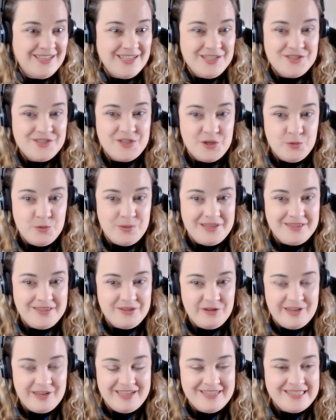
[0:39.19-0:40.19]
So whether
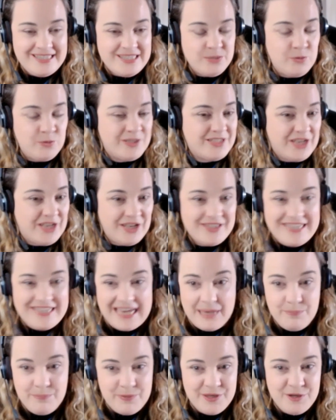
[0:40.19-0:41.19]
it's what's going to
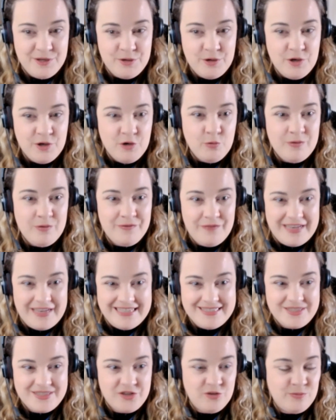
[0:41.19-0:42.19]
happen with
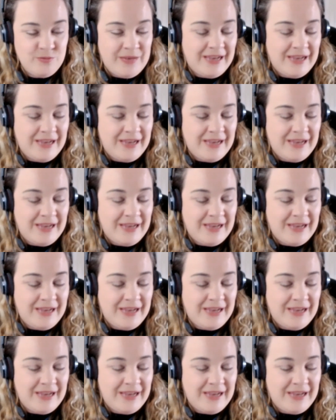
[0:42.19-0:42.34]
Eskom,